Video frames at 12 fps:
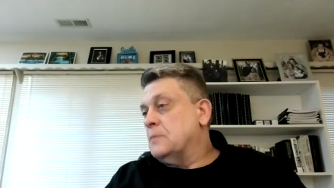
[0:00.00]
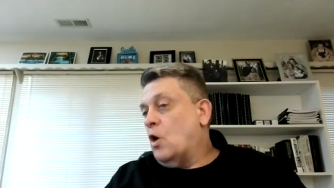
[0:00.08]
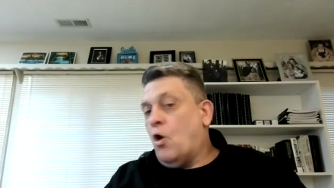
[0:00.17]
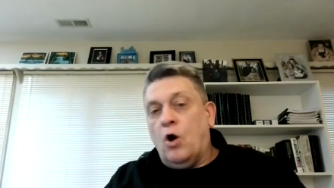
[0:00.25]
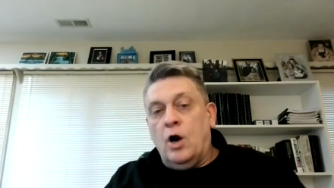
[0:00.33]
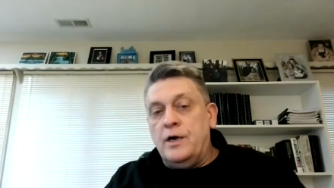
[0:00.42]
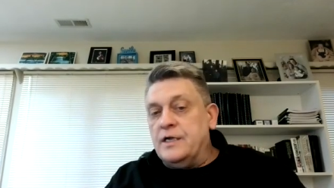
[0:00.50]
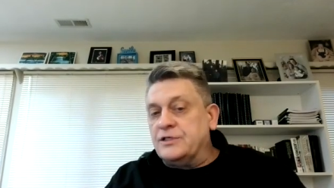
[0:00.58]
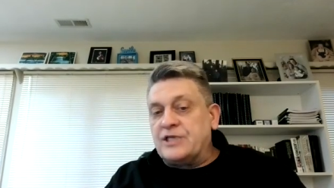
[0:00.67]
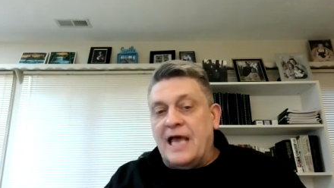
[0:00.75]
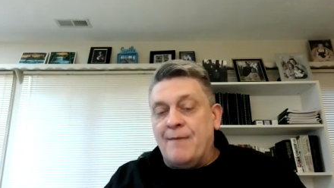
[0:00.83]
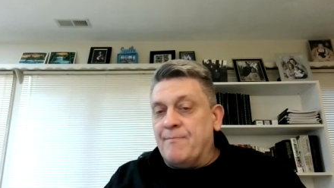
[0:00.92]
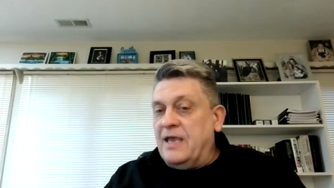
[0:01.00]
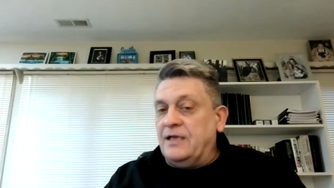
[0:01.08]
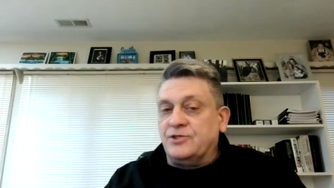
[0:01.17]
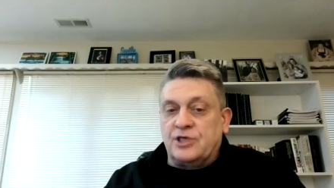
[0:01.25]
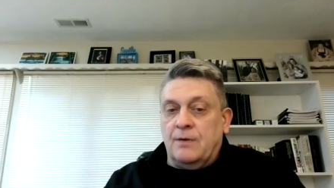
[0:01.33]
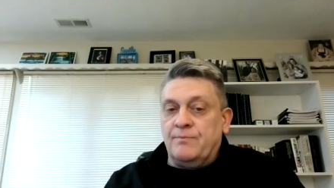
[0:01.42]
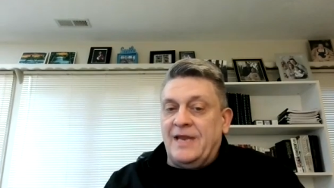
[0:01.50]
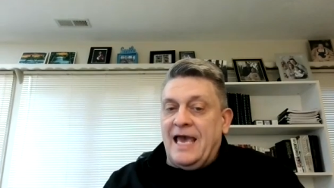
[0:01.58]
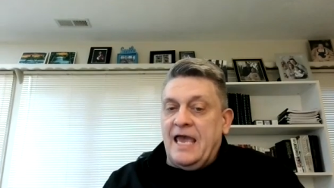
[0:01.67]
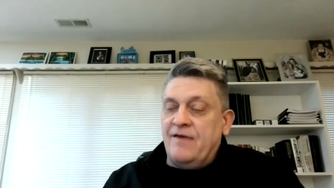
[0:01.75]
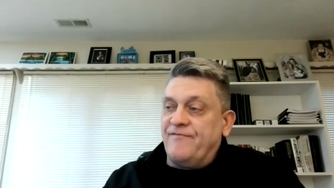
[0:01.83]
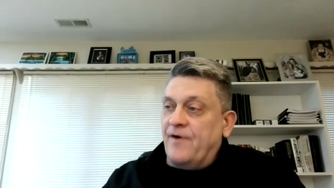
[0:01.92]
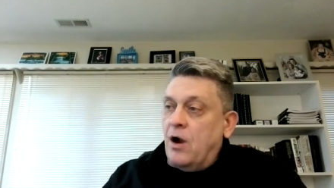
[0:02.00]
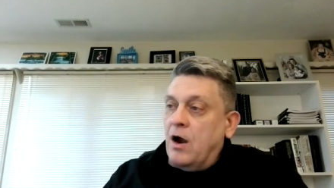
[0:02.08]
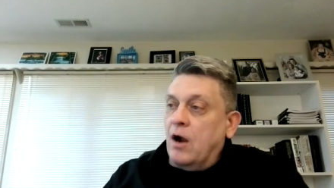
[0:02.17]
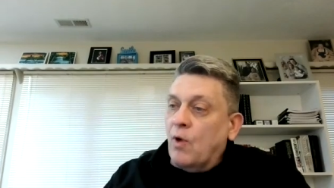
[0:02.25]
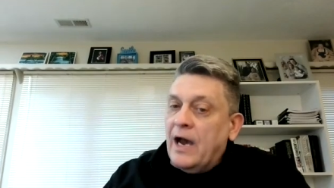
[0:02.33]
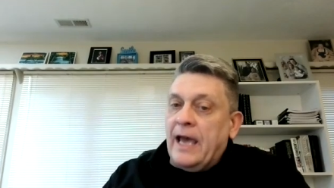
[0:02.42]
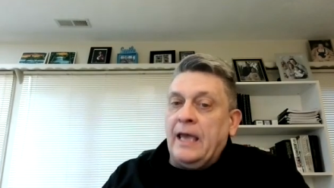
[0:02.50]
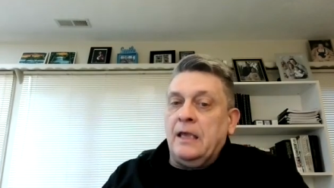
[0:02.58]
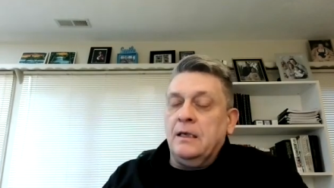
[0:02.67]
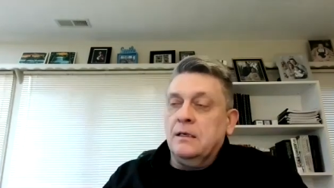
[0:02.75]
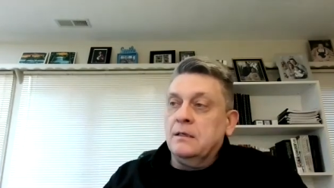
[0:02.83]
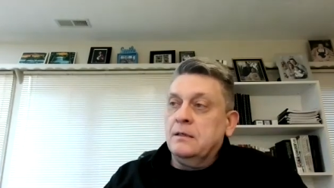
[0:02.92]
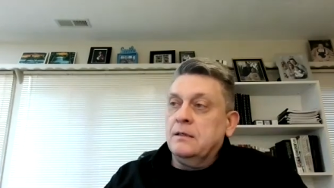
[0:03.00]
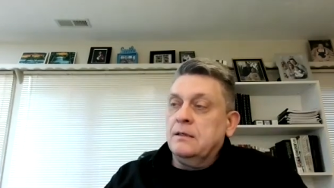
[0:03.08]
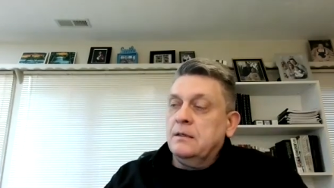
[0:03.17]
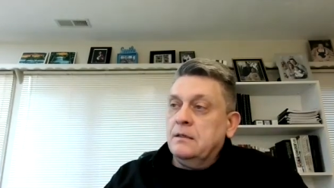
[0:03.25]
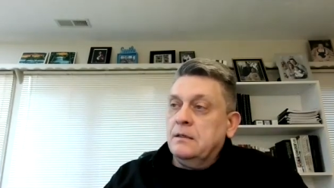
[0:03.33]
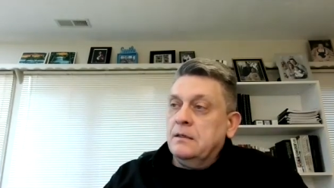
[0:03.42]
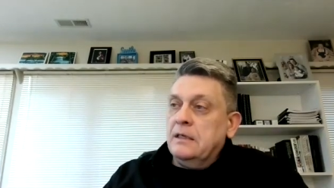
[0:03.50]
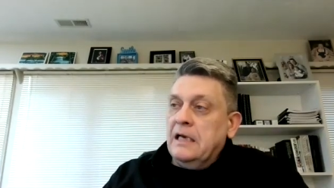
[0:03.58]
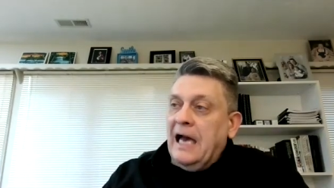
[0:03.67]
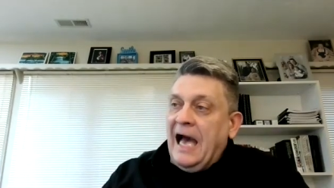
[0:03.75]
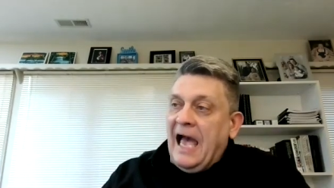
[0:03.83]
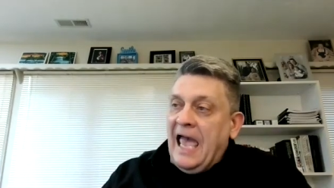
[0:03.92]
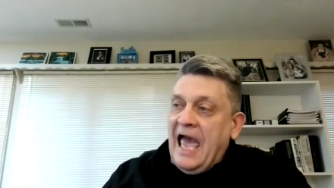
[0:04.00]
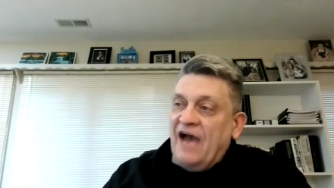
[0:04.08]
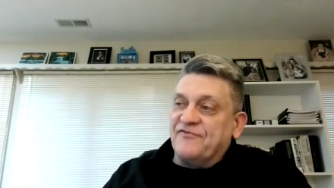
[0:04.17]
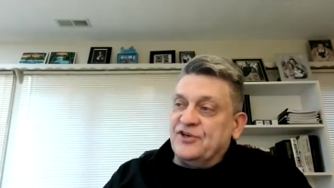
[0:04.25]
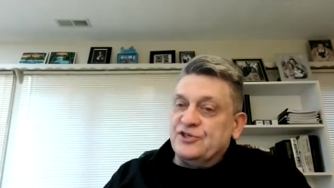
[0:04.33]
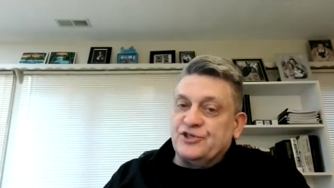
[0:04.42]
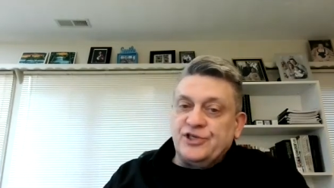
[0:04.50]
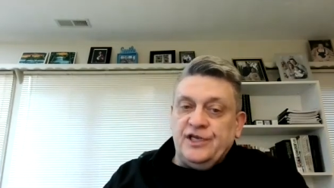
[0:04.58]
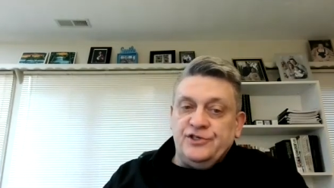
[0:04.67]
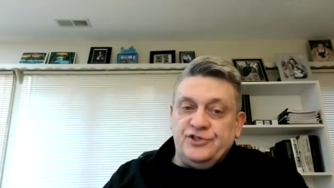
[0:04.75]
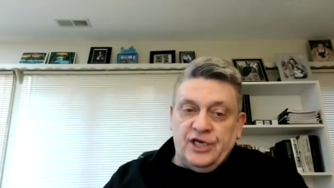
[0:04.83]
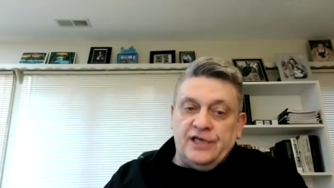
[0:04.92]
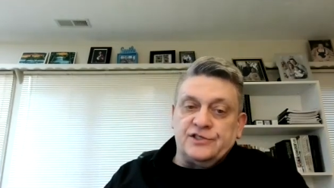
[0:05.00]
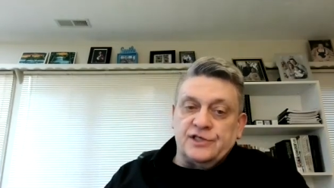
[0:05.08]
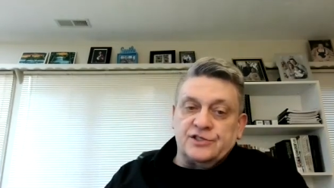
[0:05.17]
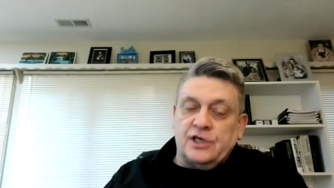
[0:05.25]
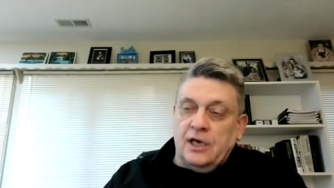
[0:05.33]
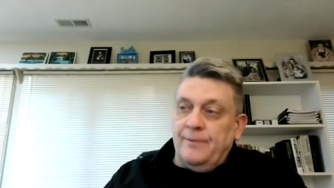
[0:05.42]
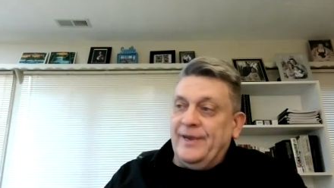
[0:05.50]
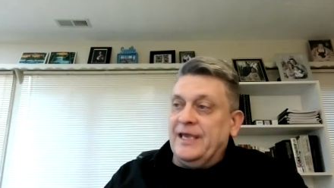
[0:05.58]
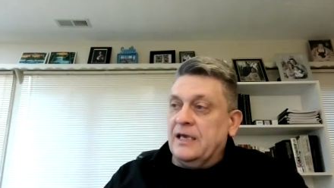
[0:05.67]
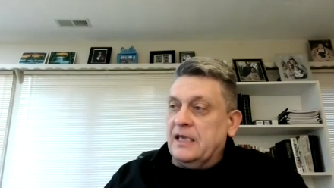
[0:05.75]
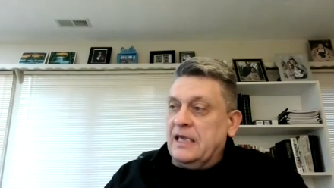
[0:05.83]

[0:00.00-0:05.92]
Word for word: Or does that mean someday far away I have to see Jesus coming